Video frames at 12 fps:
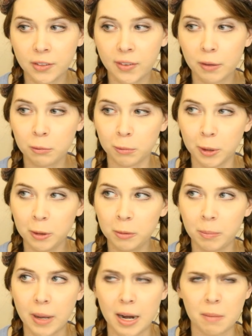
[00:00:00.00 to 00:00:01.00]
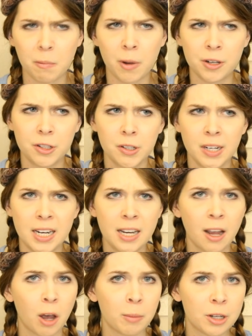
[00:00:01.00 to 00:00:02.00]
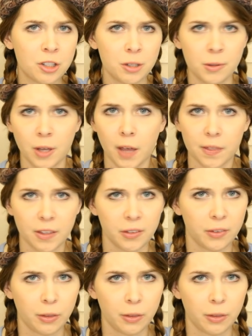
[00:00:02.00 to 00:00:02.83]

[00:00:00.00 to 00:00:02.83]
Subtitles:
to sound rude, but I'm wondering how much you thought this